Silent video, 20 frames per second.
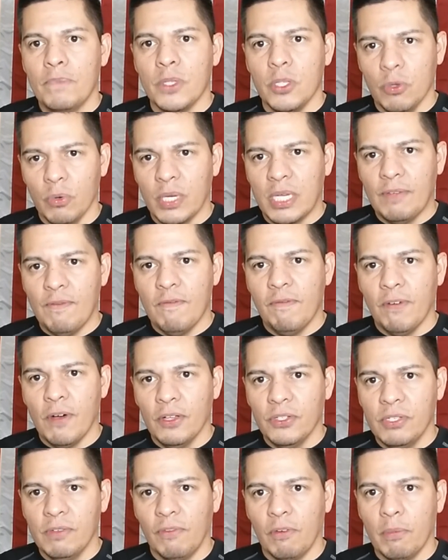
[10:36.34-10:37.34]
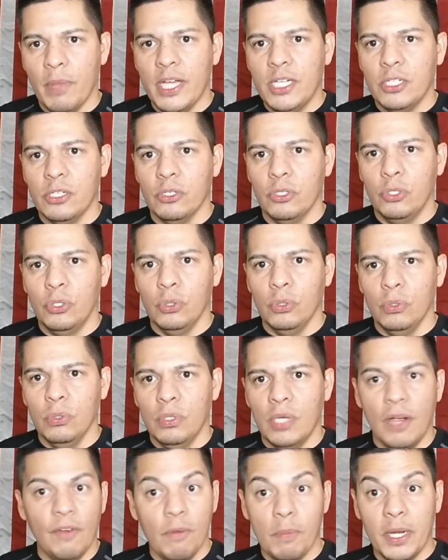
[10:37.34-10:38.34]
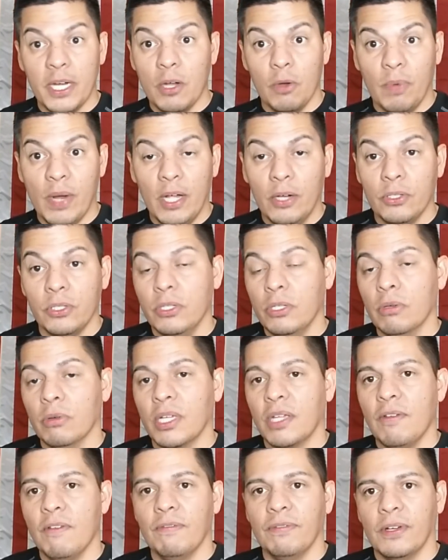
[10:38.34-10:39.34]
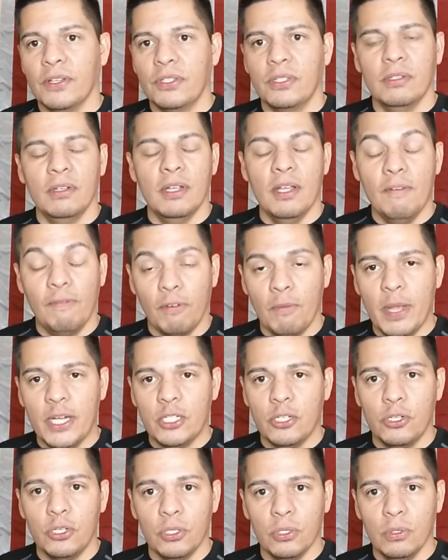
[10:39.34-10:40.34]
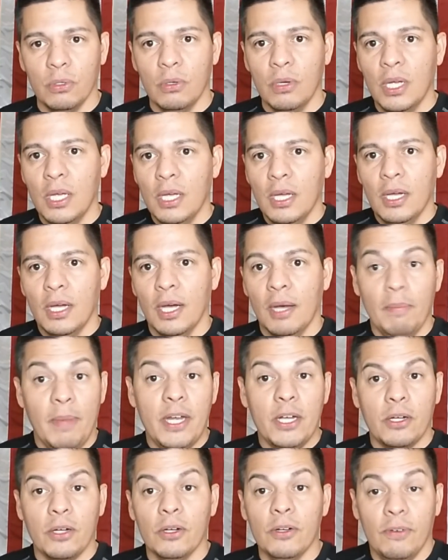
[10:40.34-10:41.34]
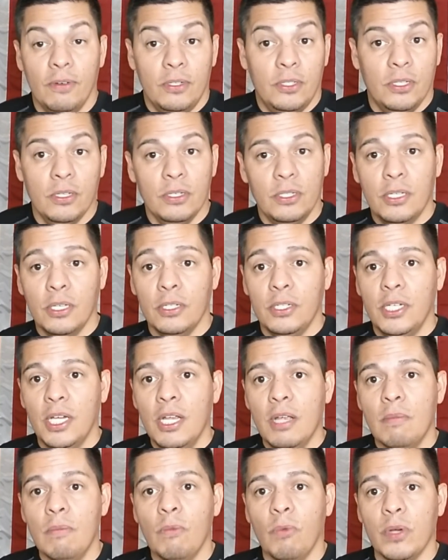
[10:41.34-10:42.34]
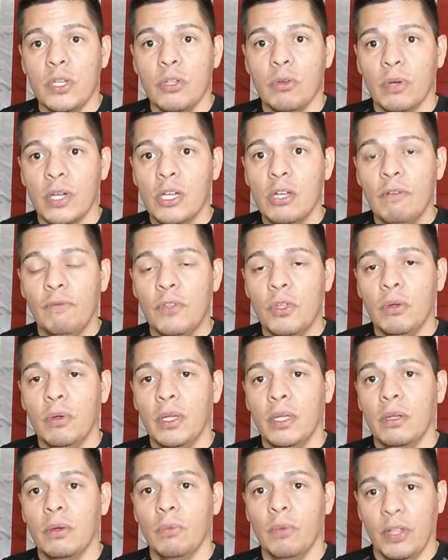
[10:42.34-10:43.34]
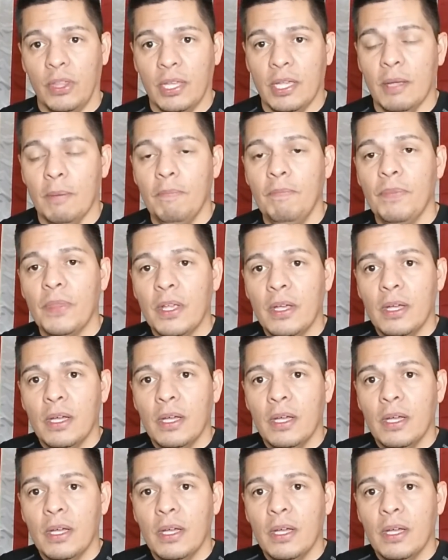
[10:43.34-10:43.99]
You were giving false information to everybody around you. You were giving false information to Metakur, to Jim, when you were interviewing with him.